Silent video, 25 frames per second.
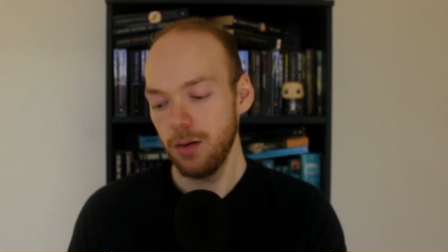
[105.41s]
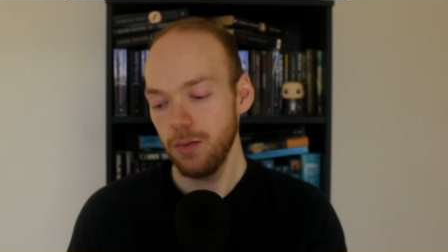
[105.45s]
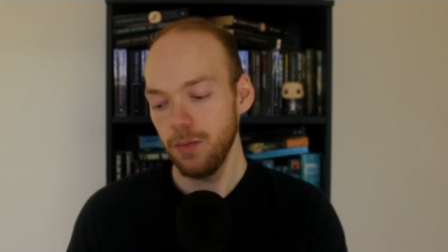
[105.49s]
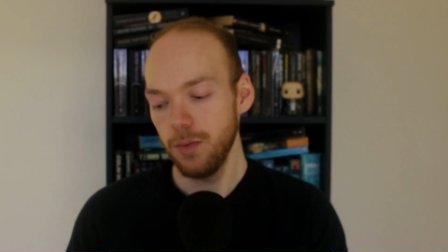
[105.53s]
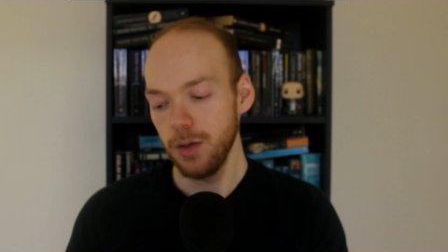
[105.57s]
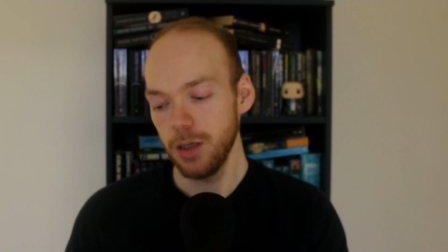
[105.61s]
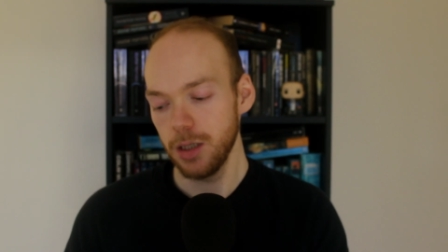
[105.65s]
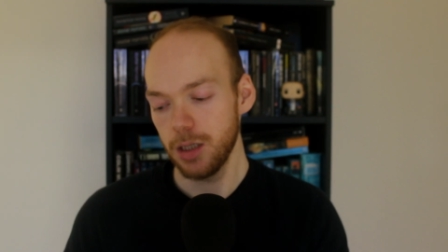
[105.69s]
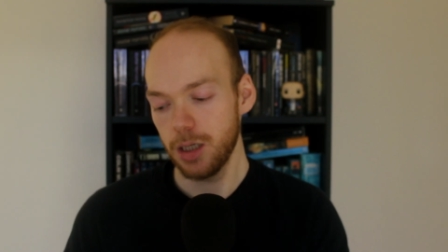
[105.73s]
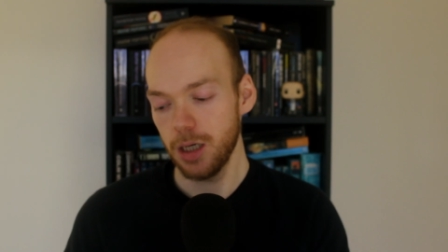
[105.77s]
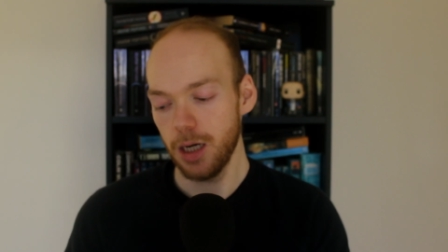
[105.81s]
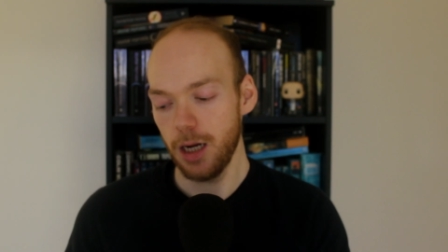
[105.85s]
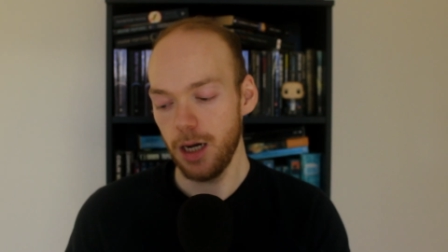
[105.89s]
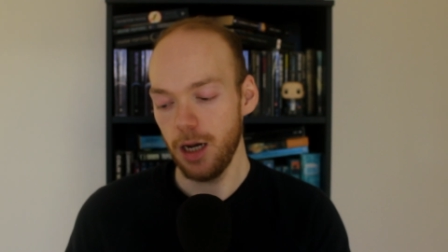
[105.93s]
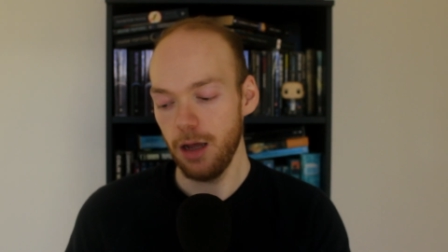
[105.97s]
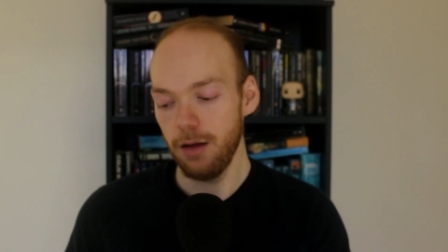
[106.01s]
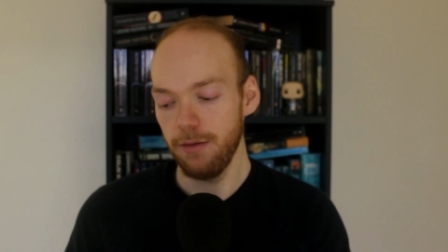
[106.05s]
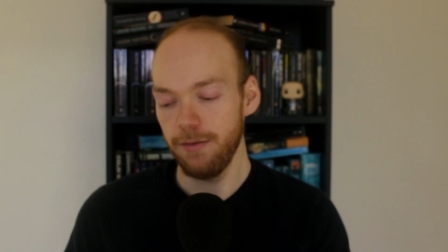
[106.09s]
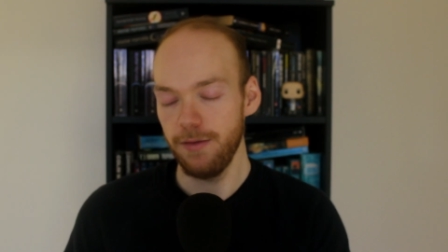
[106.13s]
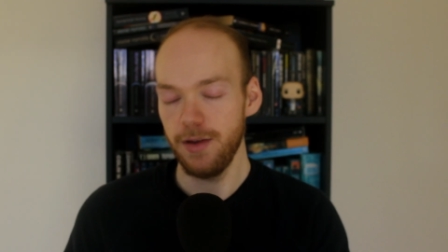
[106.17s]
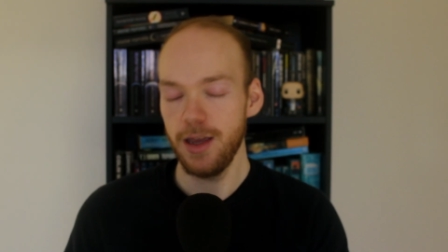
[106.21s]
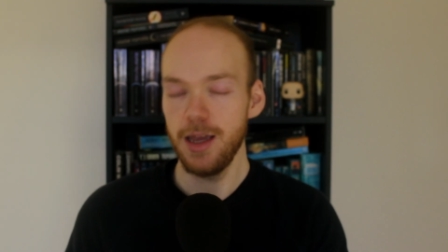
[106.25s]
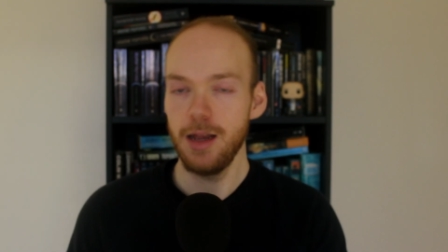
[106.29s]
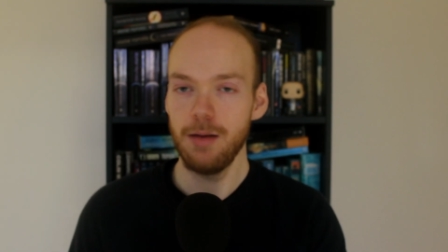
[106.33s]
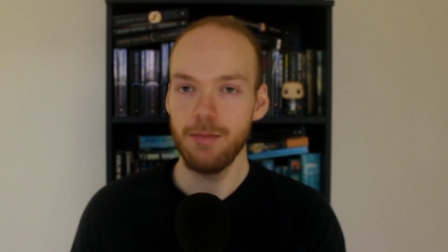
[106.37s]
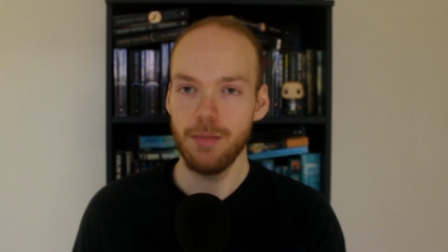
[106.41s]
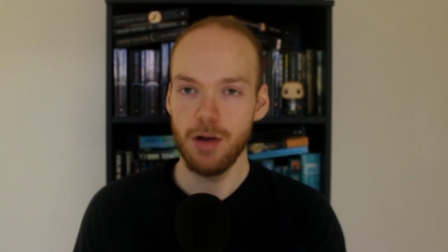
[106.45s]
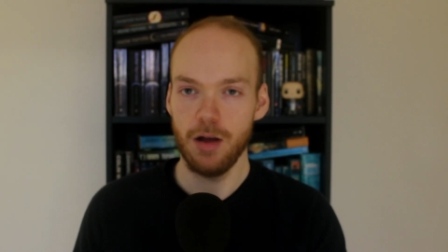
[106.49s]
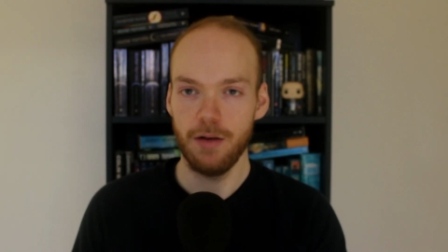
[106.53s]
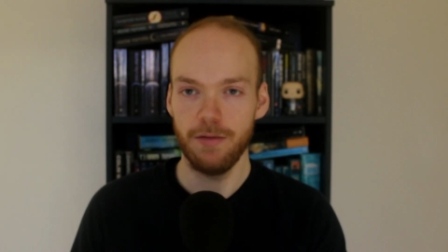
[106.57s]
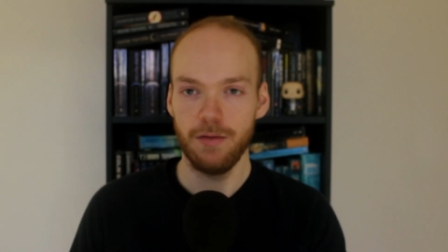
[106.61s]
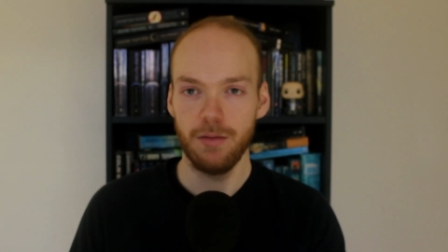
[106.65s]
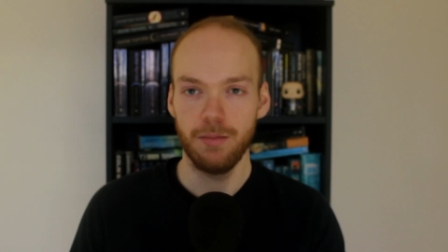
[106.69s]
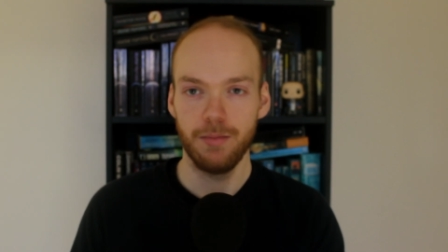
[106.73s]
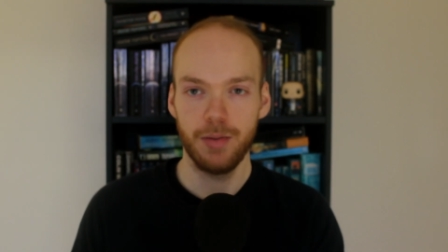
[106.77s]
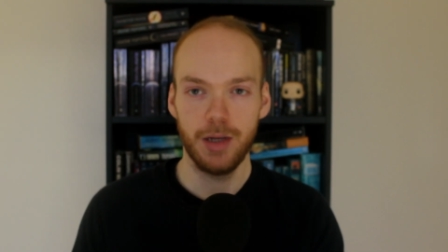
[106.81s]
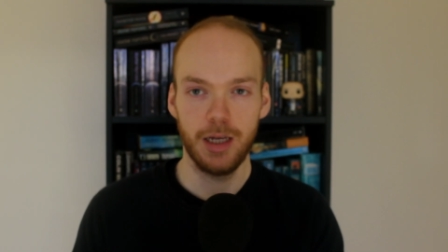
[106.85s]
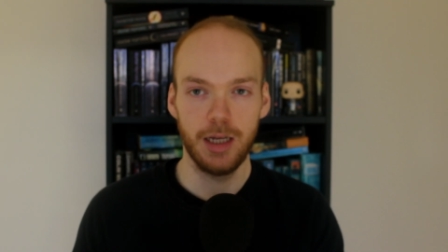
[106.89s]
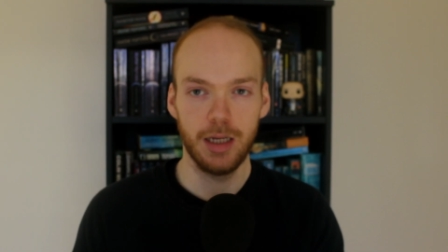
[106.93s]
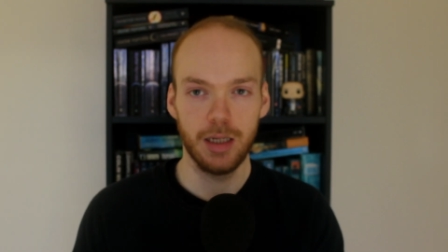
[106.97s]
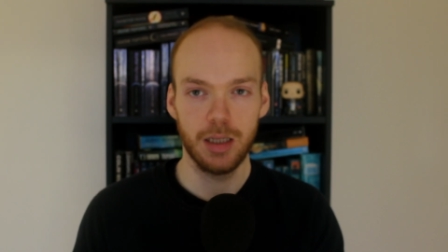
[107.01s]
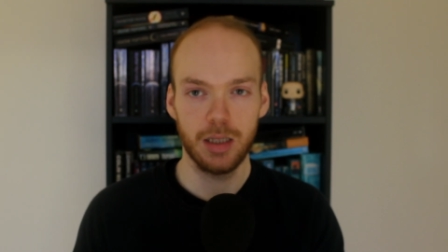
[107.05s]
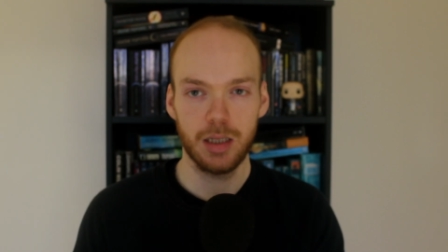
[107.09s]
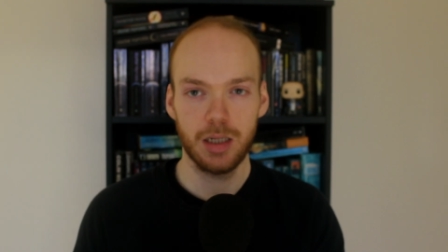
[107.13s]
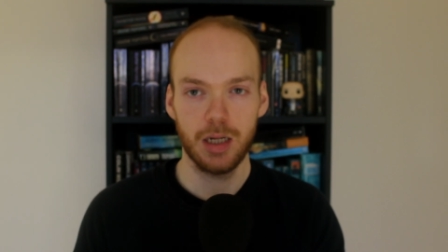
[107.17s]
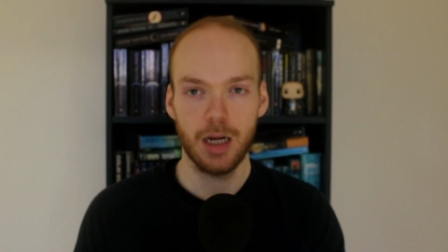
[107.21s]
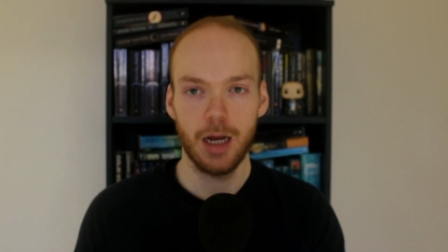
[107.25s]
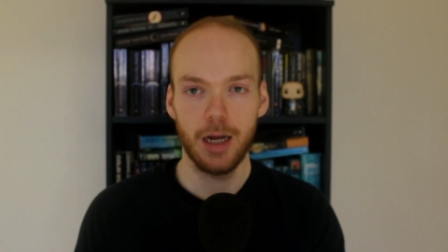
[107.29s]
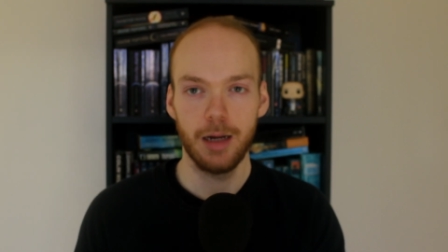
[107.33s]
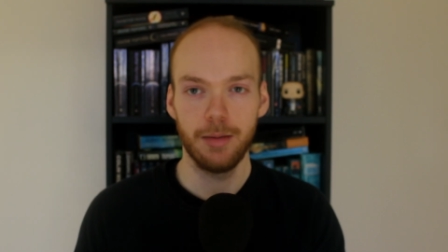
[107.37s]
which I love in Mervyn
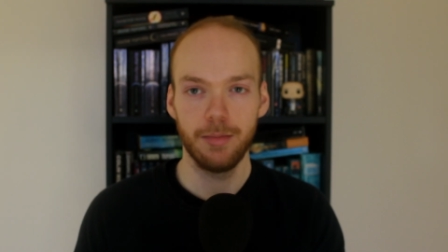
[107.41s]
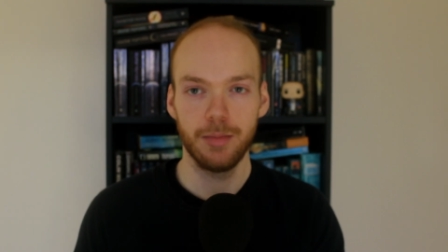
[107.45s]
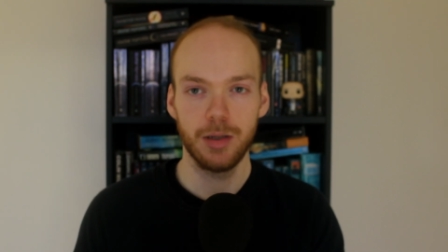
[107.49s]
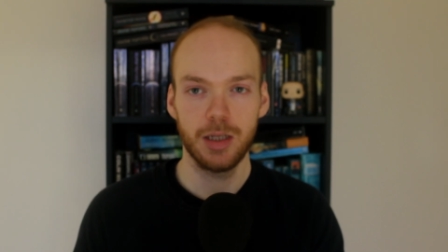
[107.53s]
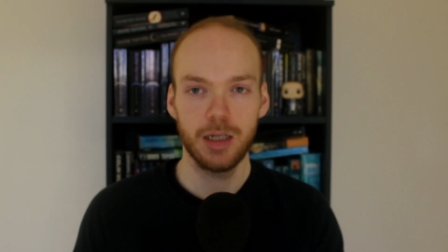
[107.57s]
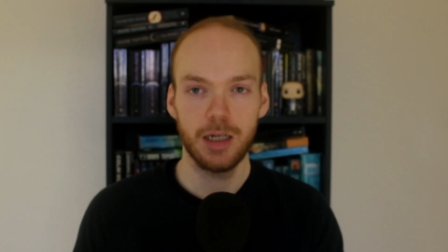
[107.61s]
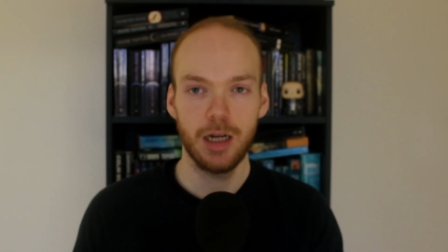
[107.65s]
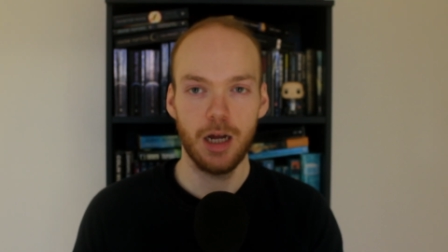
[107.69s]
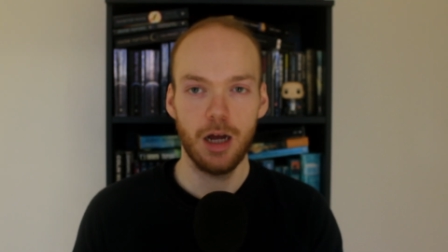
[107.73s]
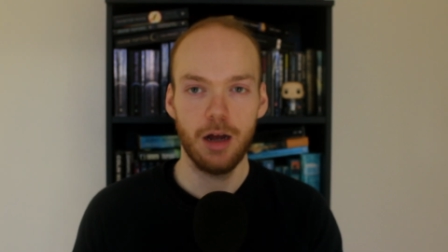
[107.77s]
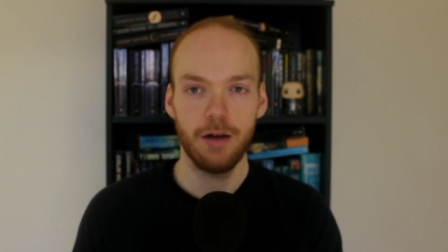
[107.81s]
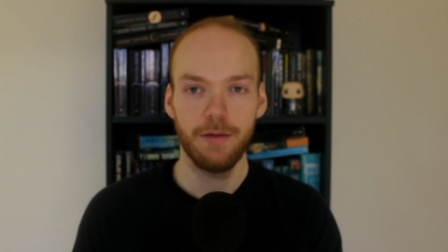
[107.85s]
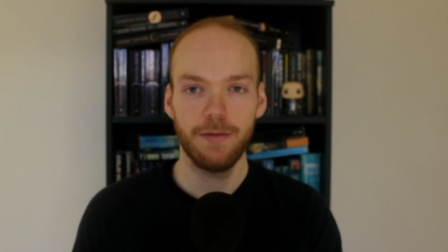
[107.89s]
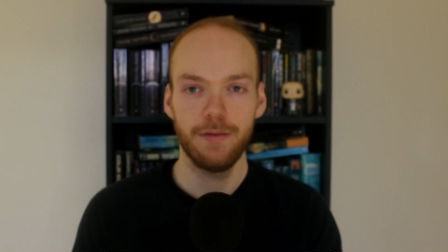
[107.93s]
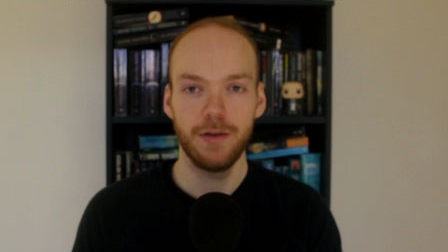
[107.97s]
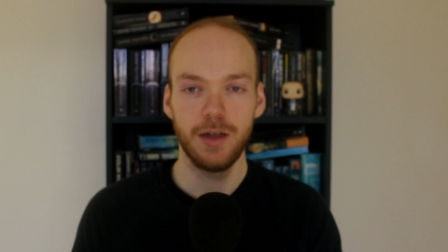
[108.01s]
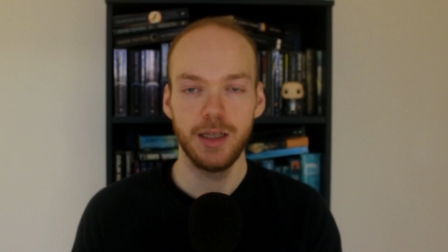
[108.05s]
Peake's type stuff.